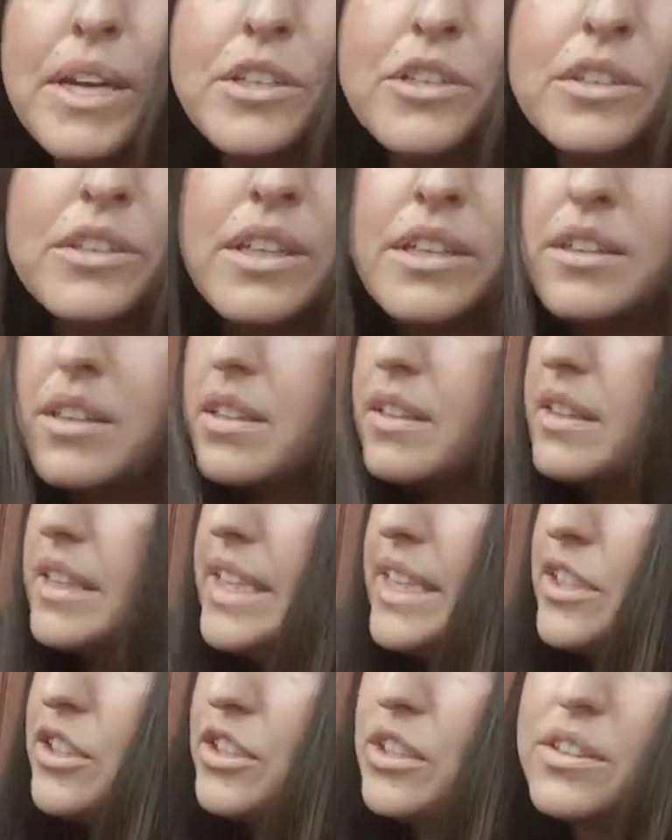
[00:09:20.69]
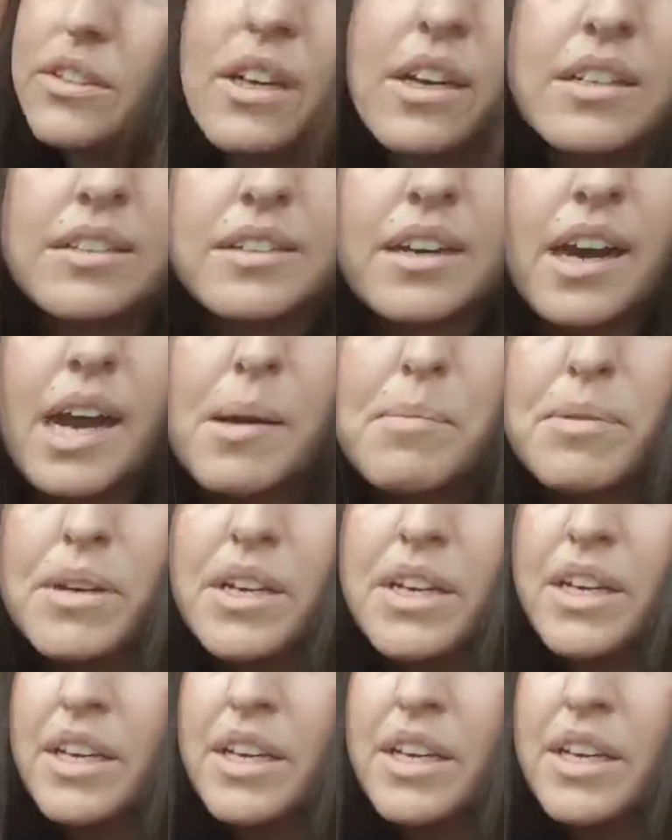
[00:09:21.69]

make sure that the leash is on top.